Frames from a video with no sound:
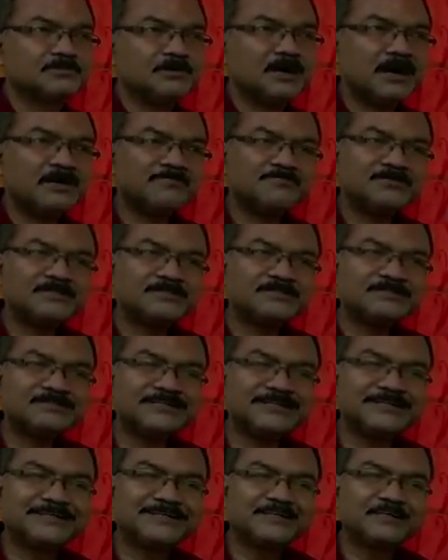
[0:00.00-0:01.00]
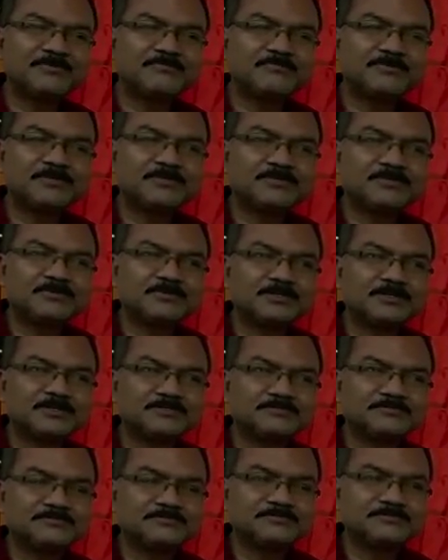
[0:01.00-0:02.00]
After the taking of
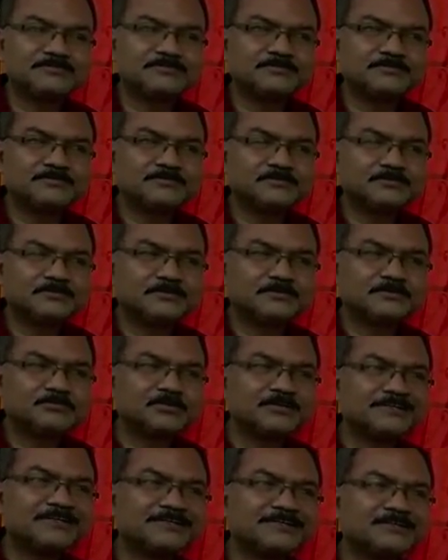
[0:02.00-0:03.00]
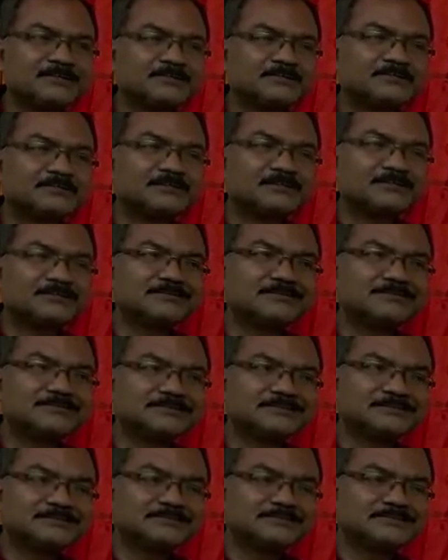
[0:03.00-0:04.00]
photograph, 20 or 30
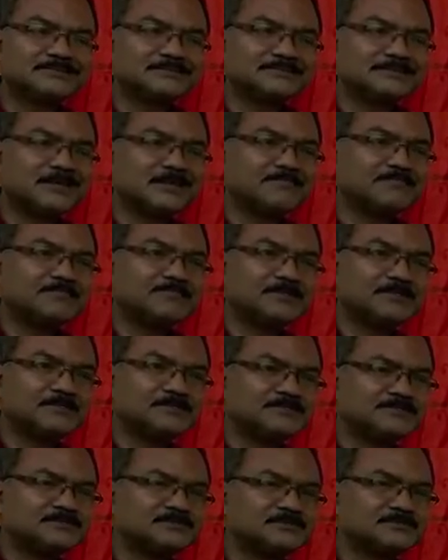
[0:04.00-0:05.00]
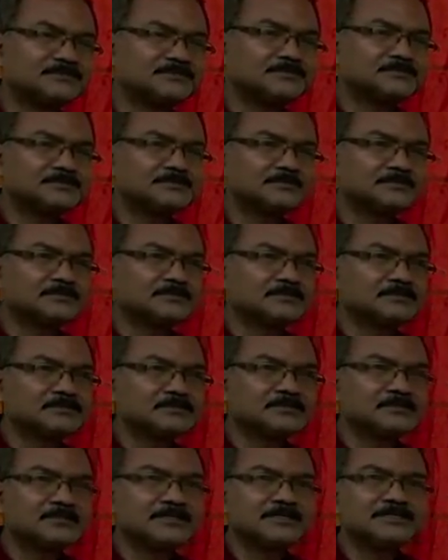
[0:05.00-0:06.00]
years have passed.
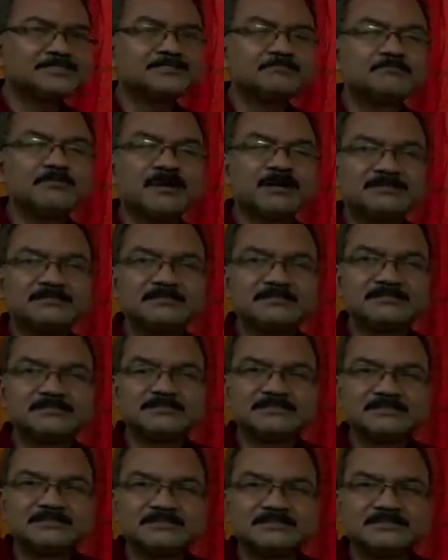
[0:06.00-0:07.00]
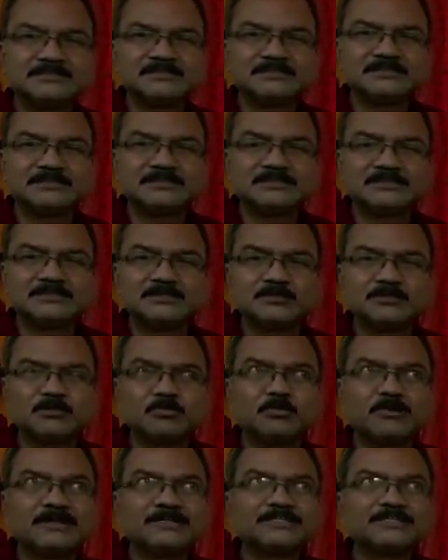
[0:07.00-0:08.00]
His mother
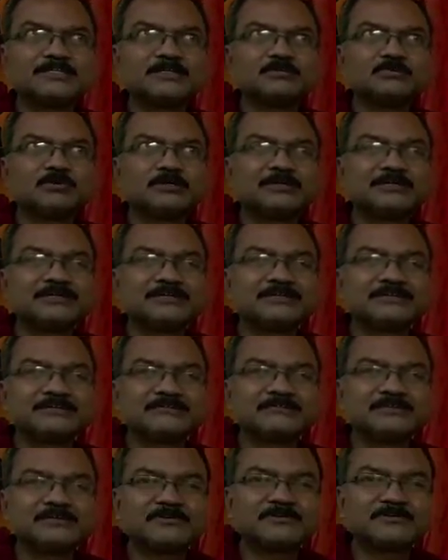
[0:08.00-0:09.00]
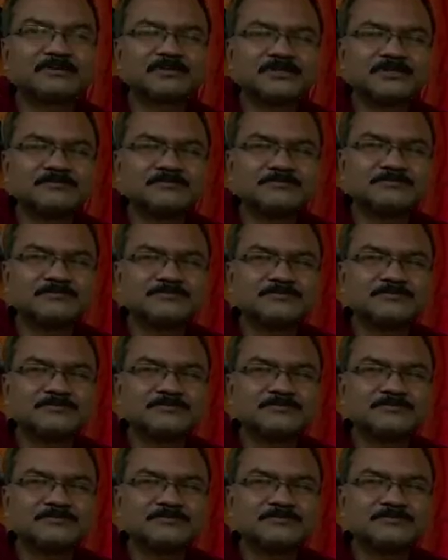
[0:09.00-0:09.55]
was looking at the photograph